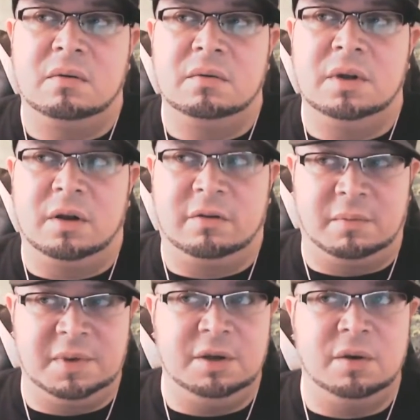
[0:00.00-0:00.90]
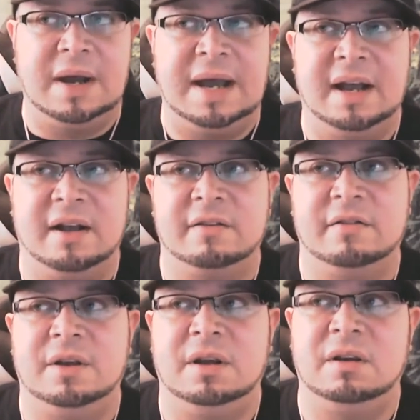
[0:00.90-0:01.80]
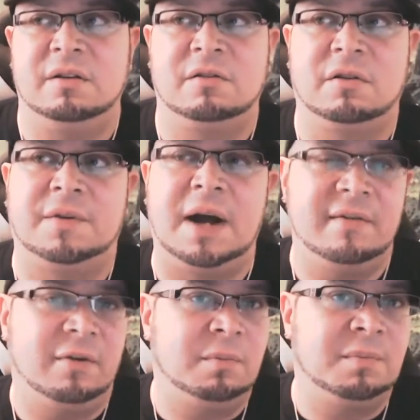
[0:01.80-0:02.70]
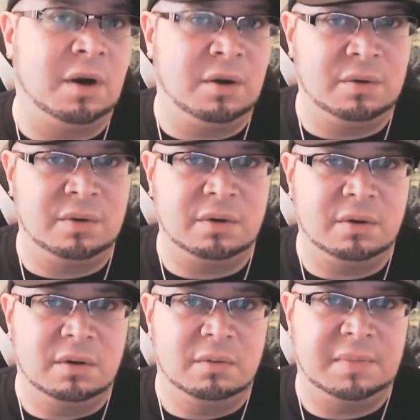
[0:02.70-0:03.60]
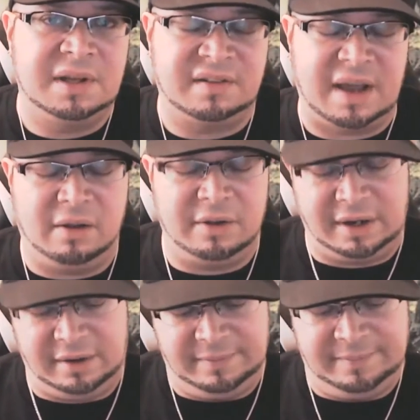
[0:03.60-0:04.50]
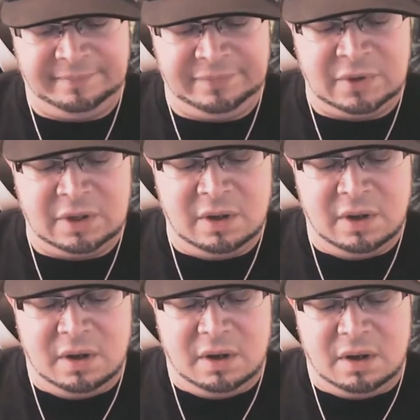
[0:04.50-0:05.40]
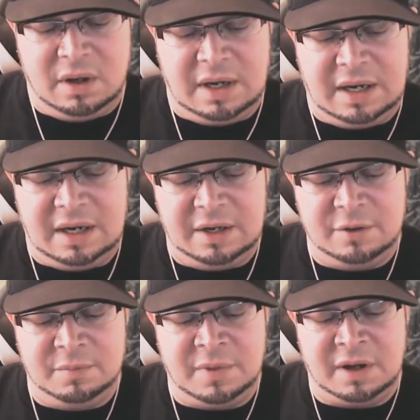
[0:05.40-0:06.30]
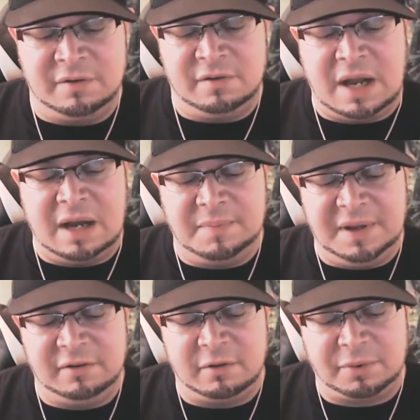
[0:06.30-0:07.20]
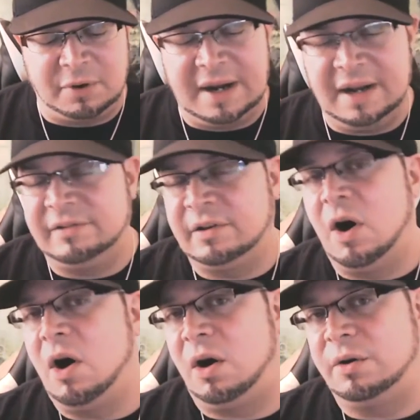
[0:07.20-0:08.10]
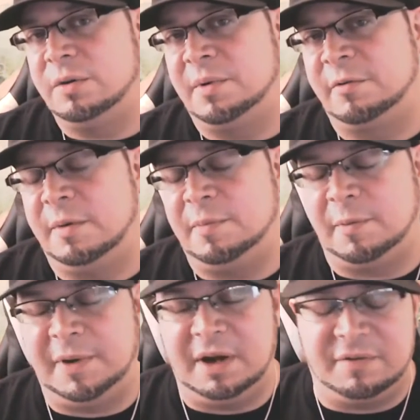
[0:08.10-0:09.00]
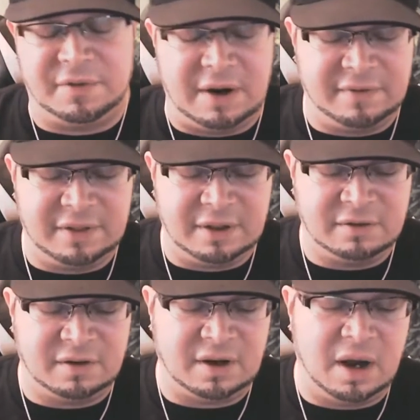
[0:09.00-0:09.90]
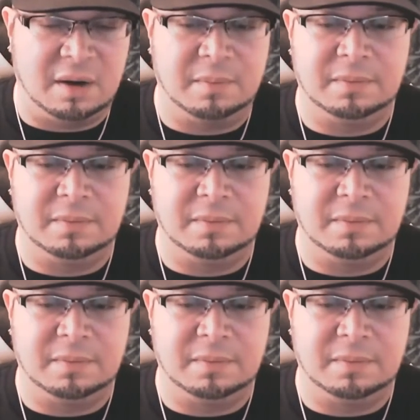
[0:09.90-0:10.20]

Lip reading: you know, somebody who has the survival mode mentality. You must not be surprised at all. You must be prepared for everything to come.